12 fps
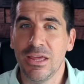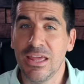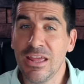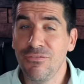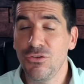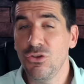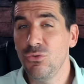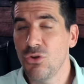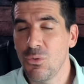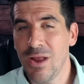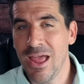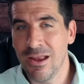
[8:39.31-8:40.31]
If you
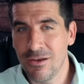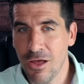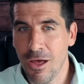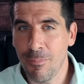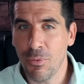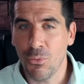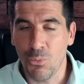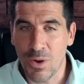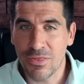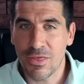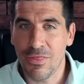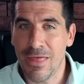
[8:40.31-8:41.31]
don't end up
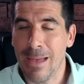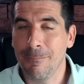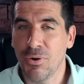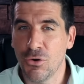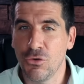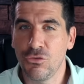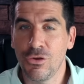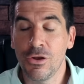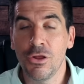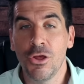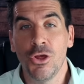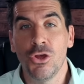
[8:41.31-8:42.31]
with that
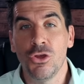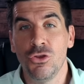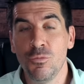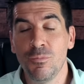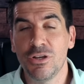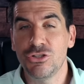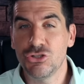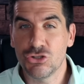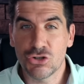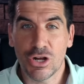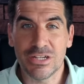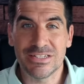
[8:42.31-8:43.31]
person, you must
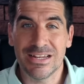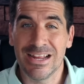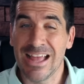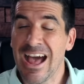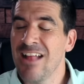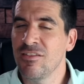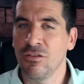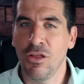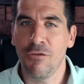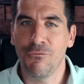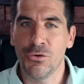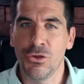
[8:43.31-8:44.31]
trust God's
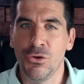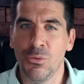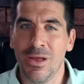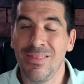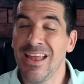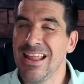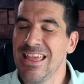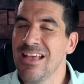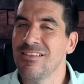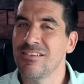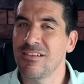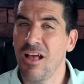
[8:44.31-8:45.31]
love for you and that he
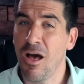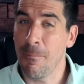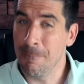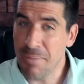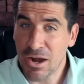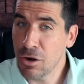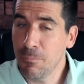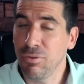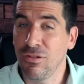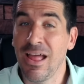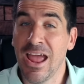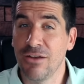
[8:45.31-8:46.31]
has a better
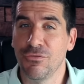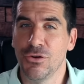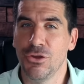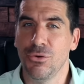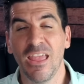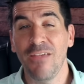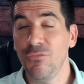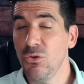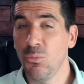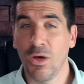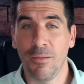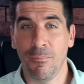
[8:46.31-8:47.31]
plan for you. If you
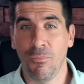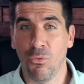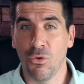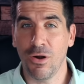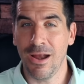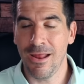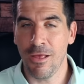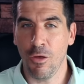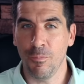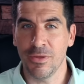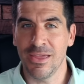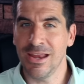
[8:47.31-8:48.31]
want more
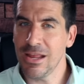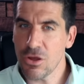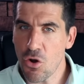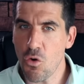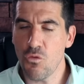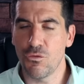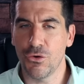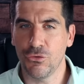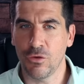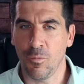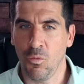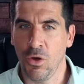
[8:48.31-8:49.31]
help getting over
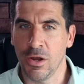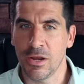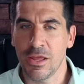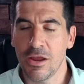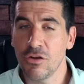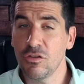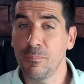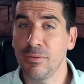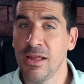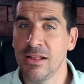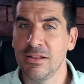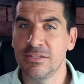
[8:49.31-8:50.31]
someone, here's a
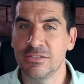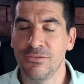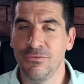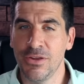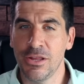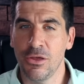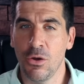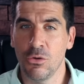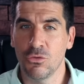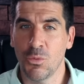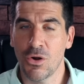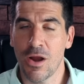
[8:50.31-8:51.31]
playlist of
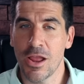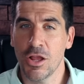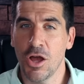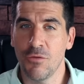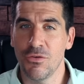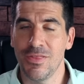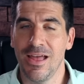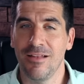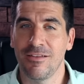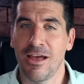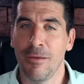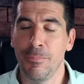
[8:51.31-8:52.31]
videos where I cover that
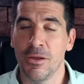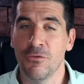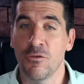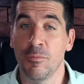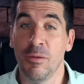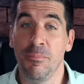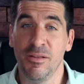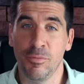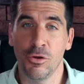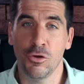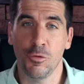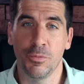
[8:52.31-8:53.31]
topic from a
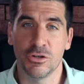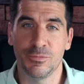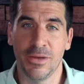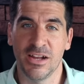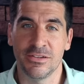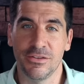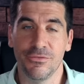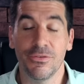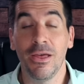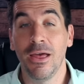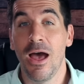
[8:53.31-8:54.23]
biblical perspective.